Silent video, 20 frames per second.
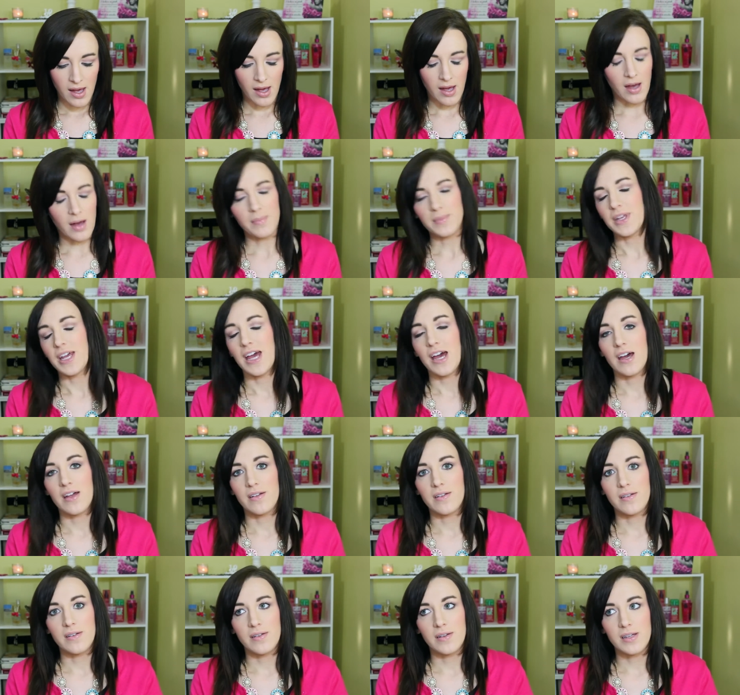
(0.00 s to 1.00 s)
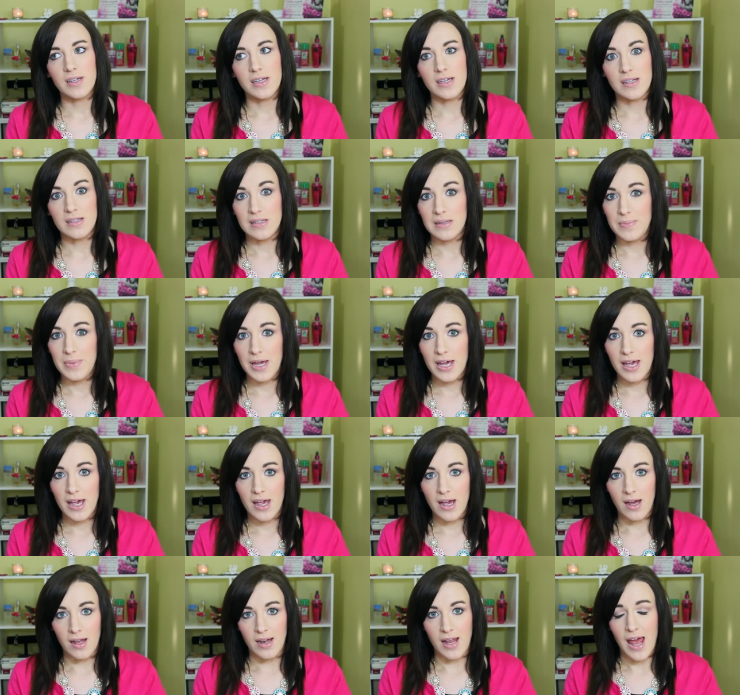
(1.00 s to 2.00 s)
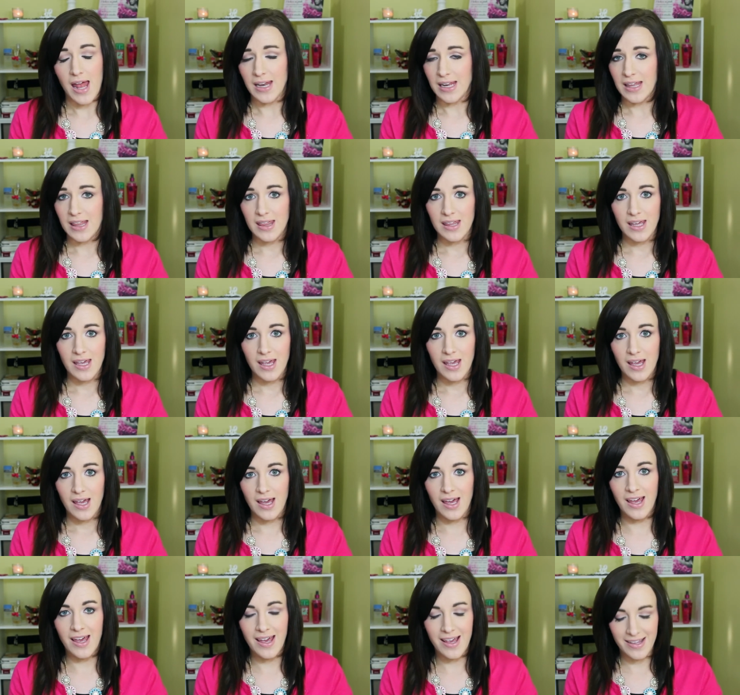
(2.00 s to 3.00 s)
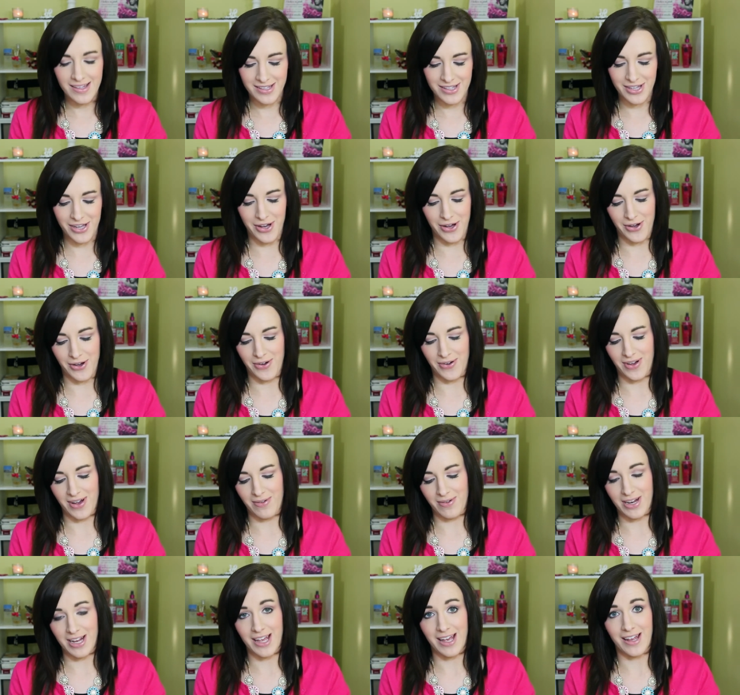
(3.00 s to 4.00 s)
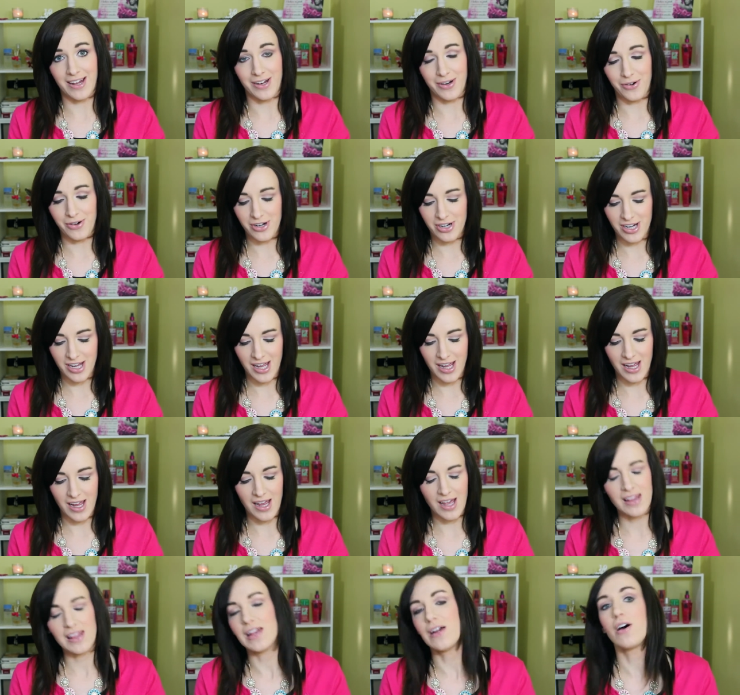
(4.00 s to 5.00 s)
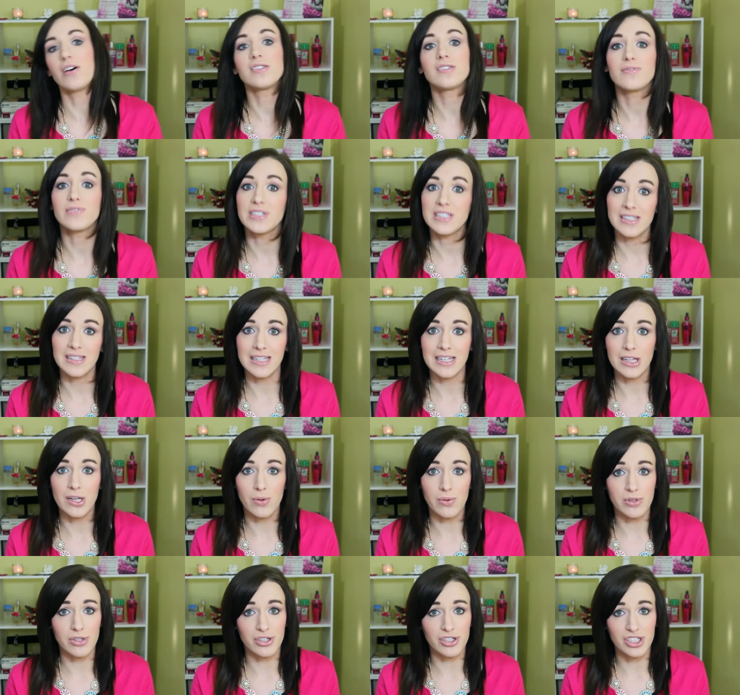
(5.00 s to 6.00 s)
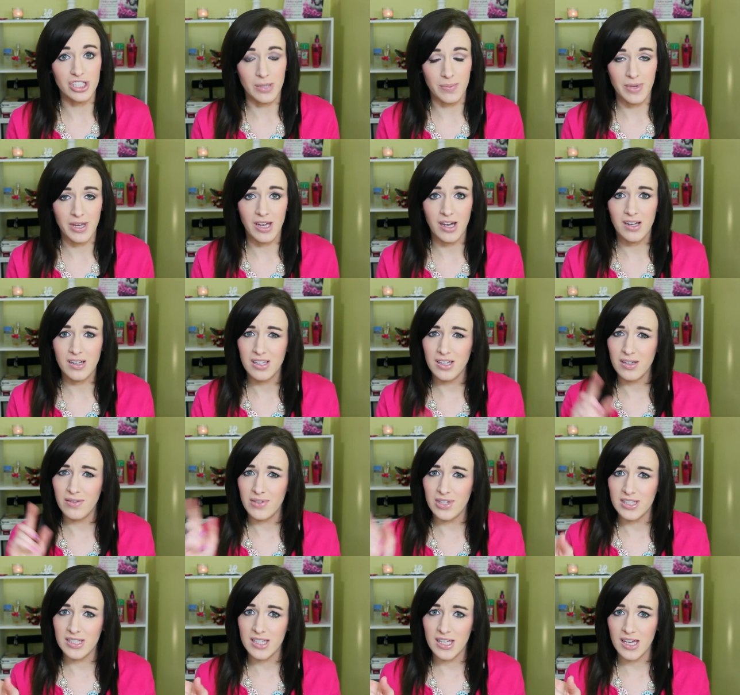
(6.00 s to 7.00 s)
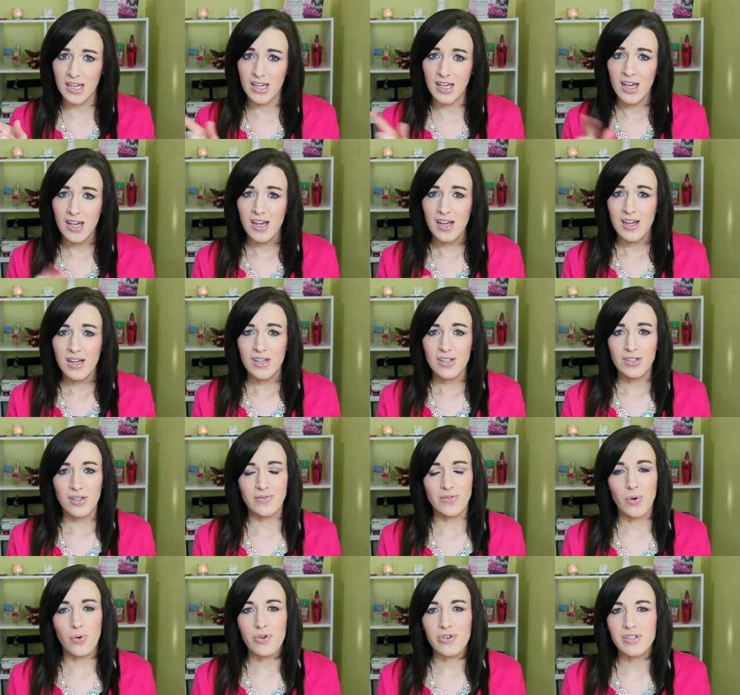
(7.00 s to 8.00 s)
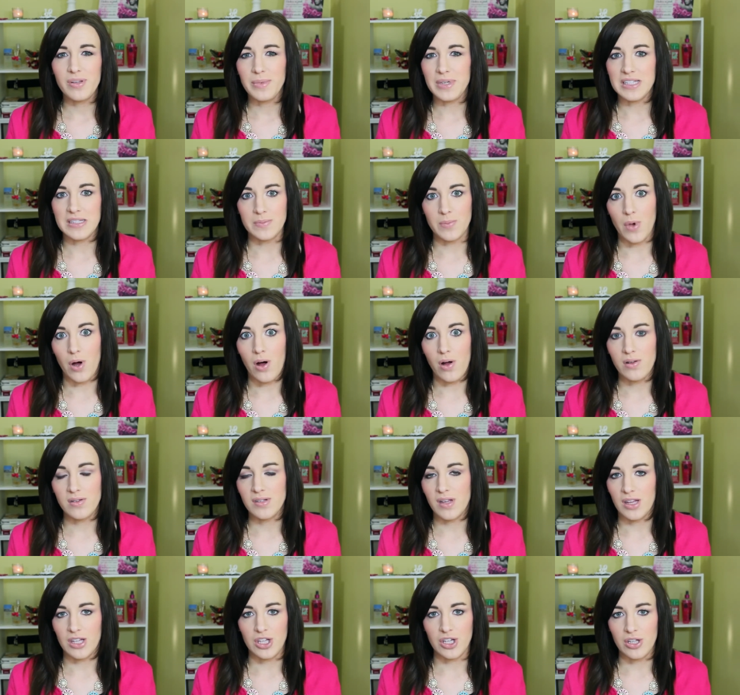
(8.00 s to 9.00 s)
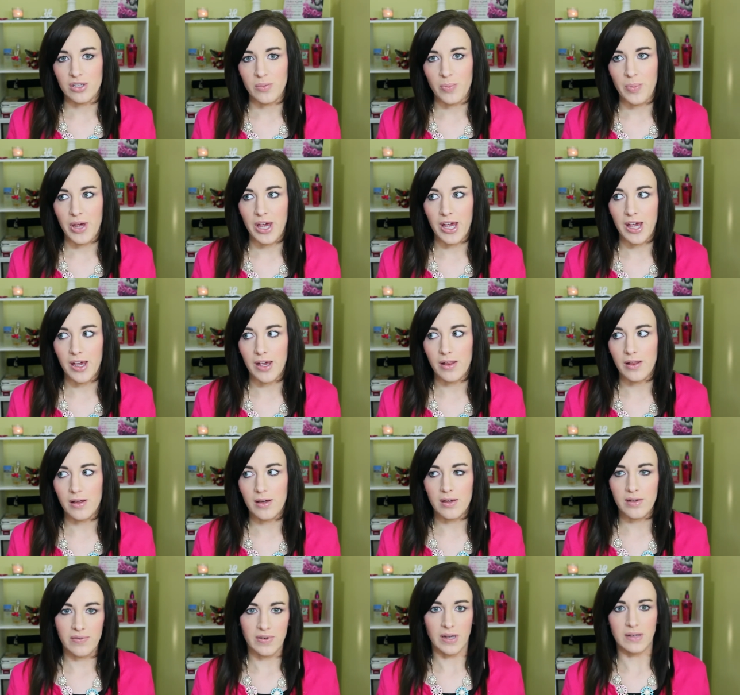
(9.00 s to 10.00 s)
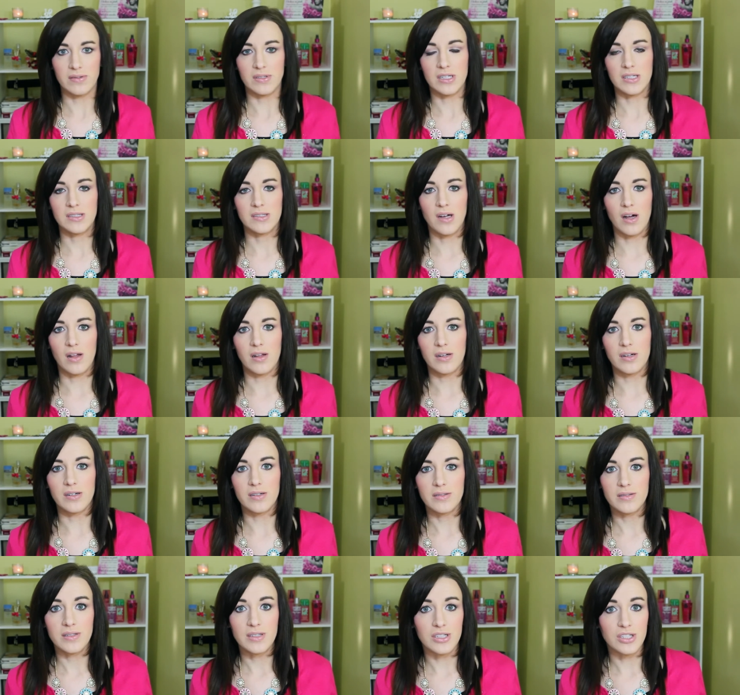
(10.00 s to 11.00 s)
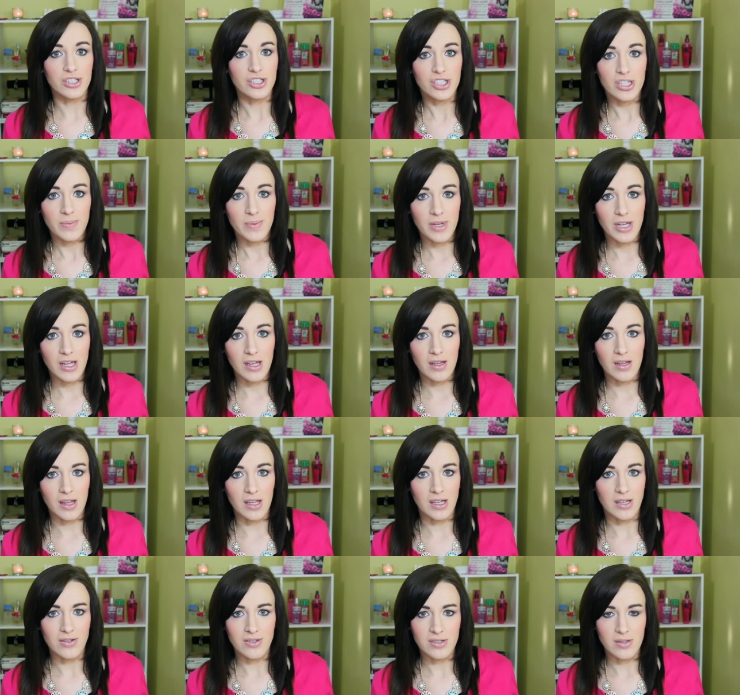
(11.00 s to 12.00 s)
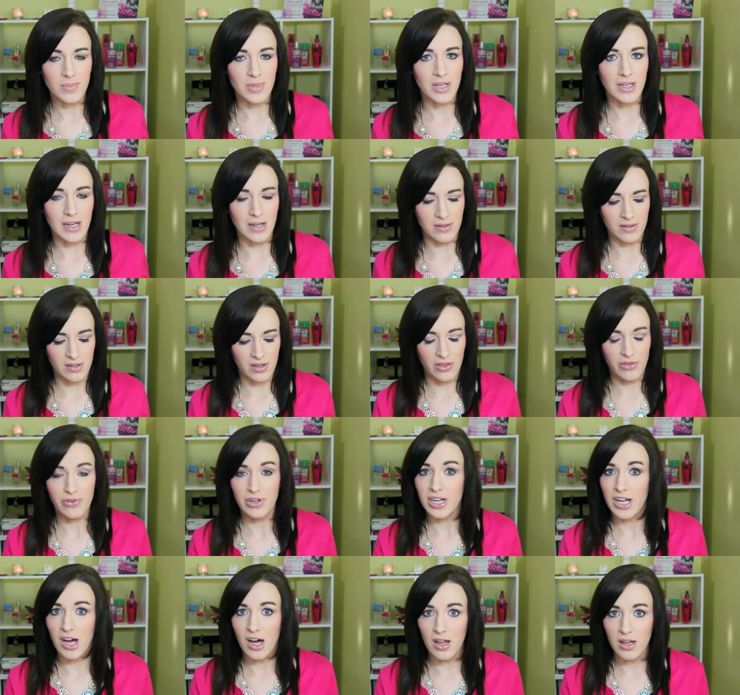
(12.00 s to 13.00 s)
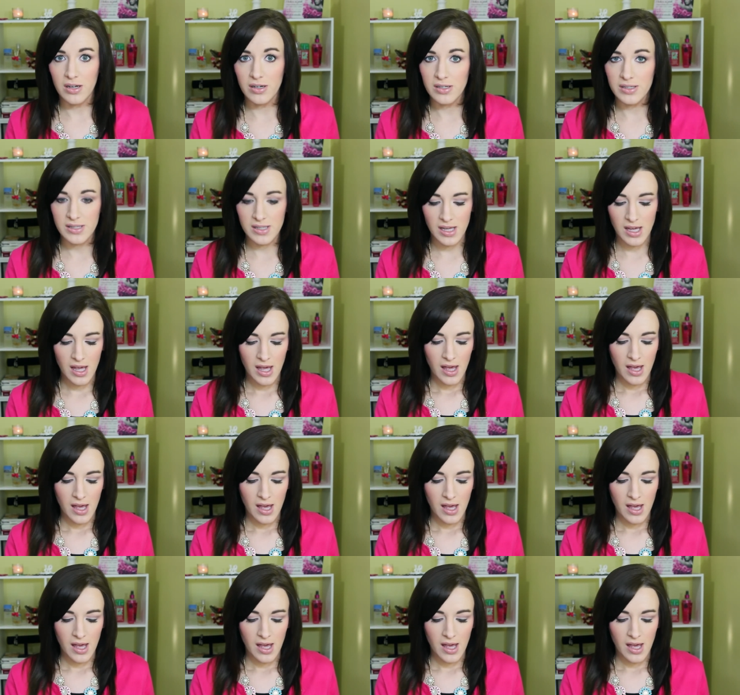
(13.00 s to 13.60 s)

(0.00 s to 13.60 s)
Um, they had easy pay on anything, so I went ahead and ordered it. And they also recently lowered their shipping on Q V C, so if you order something small, it's not like you have to pay like five dollars, six dollars in shipping like it used to be. Now it's three dollars.